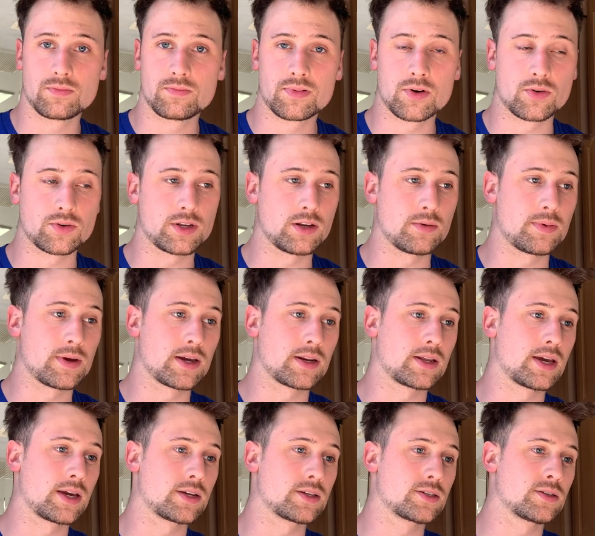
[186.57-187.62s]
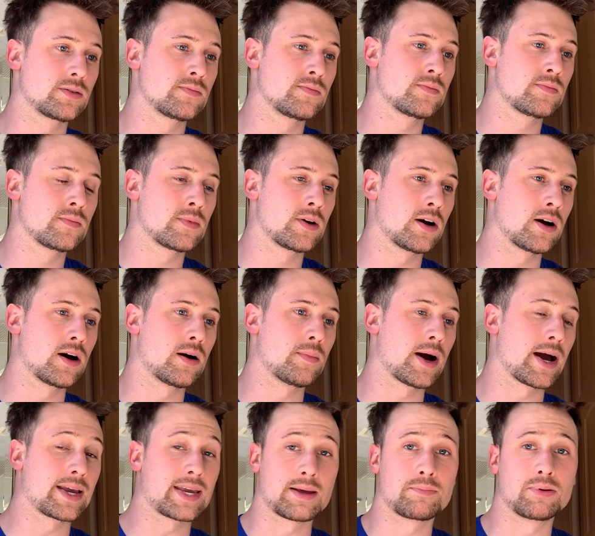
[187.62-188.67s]
protein pancakes.
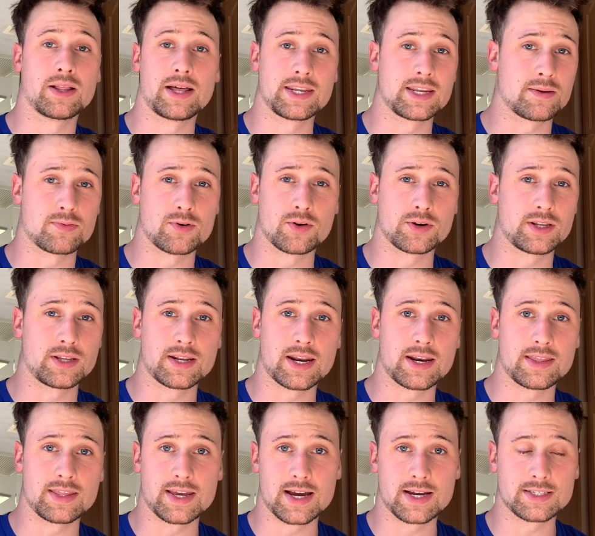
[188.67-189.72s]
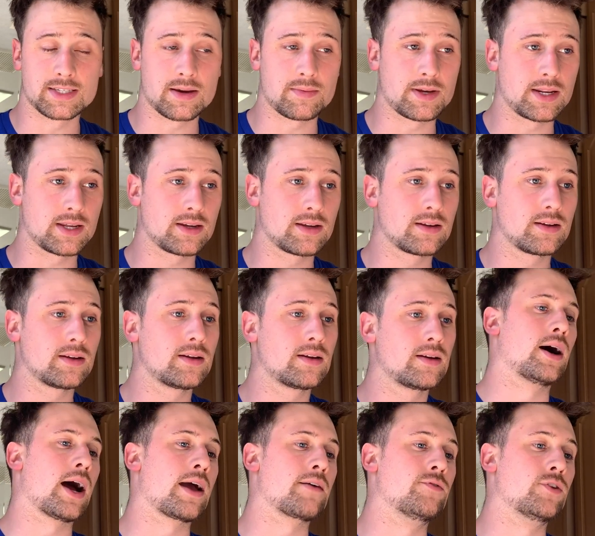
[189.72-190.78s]
I get plenty of protein out of the eggs I'm eating.
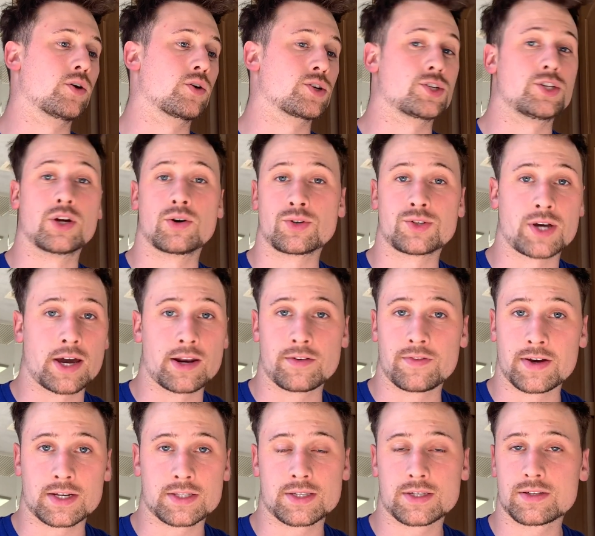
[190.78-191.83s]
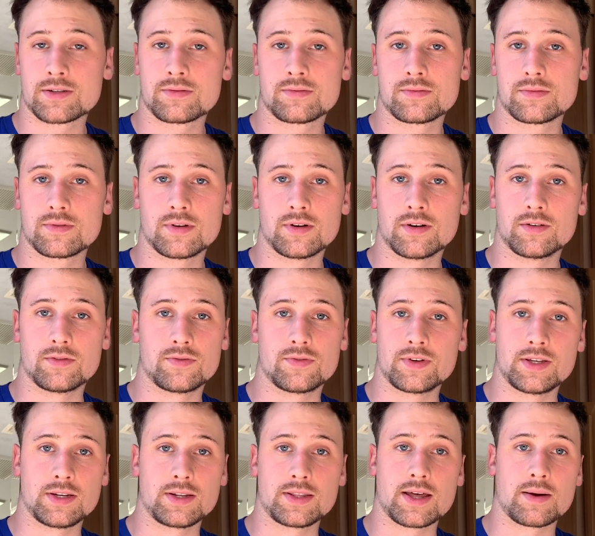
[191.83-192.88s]
I have noticed no side effects of
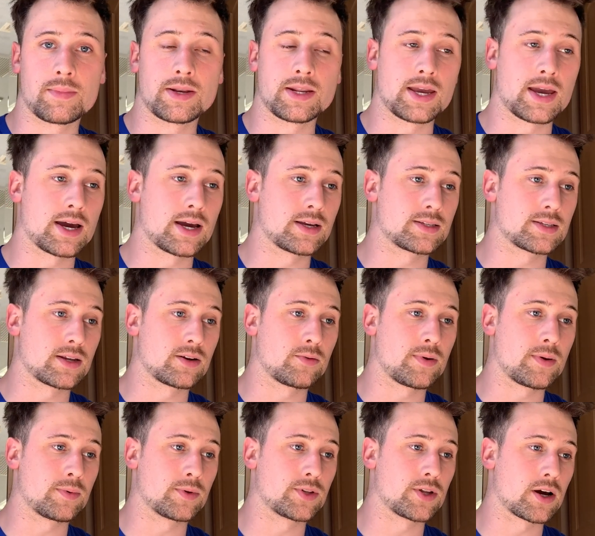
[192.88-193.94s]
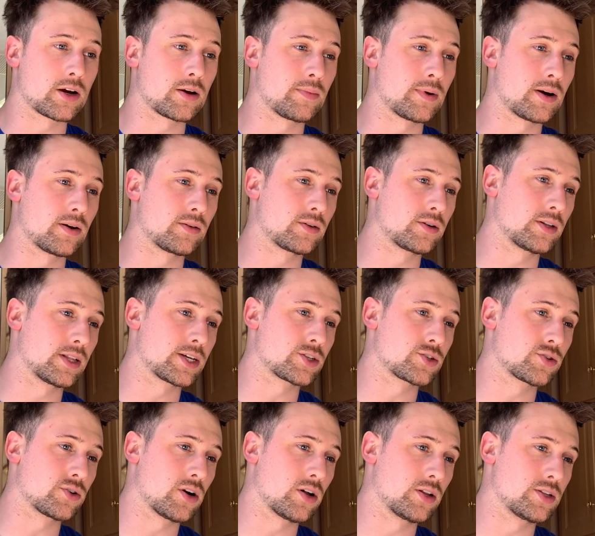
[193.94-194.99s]
eating that many eggs. I know people talk about
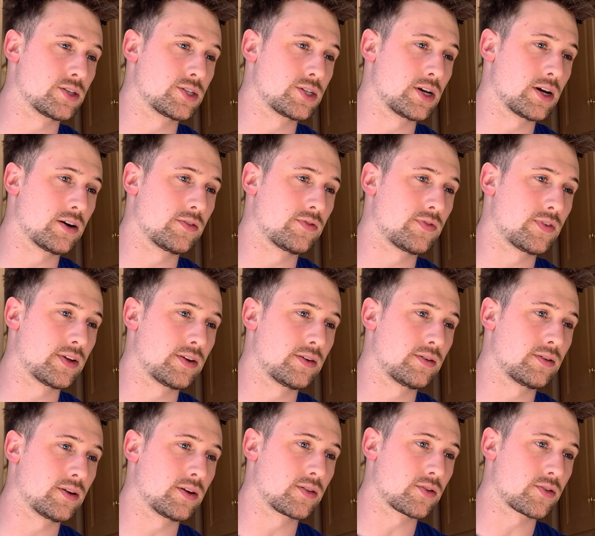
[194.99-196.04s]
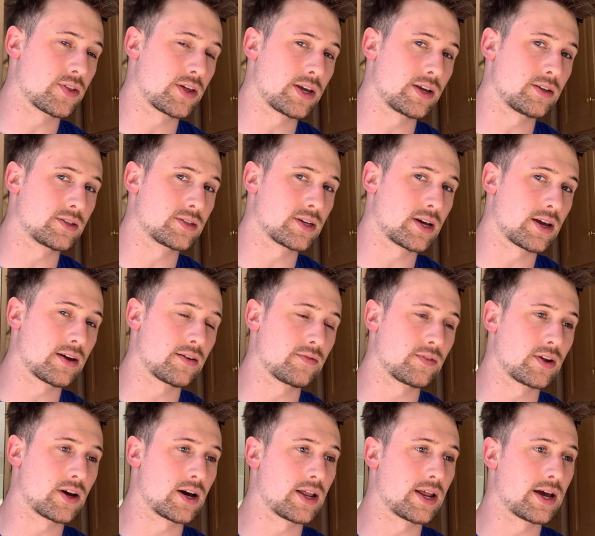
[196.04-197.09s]
cholesterol and stuff and other things. I have
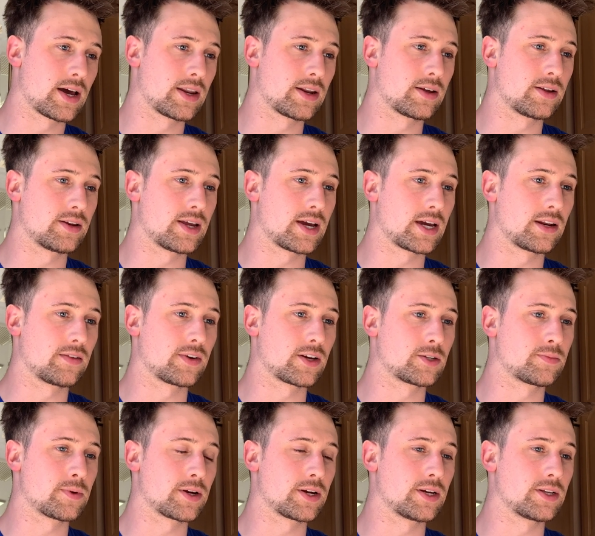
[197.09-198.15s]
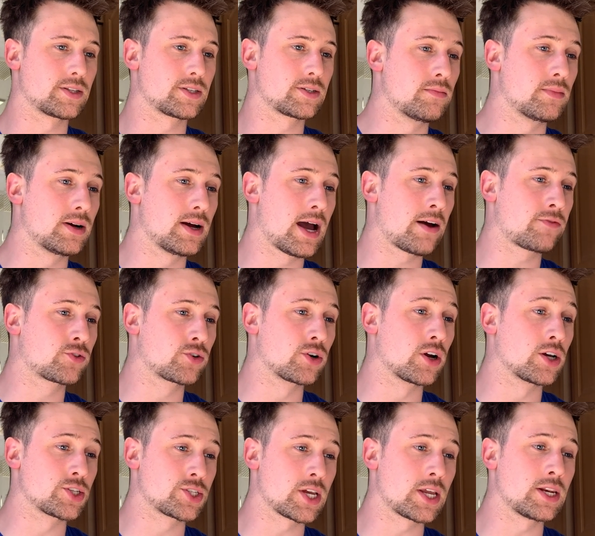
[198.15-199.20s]
not had a negative experience. After
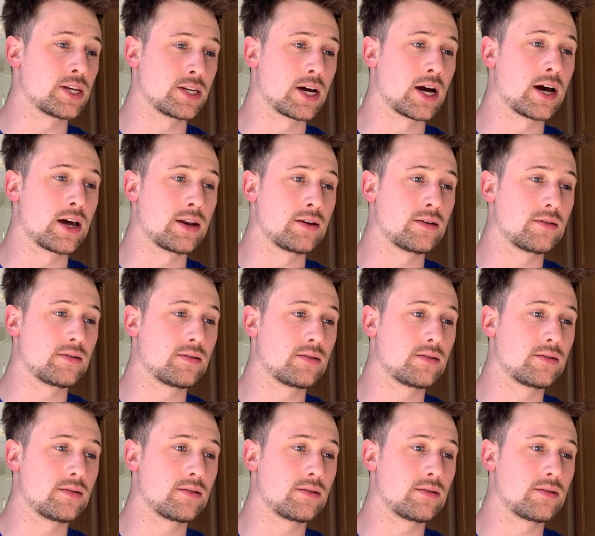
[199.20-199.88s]
all said and done,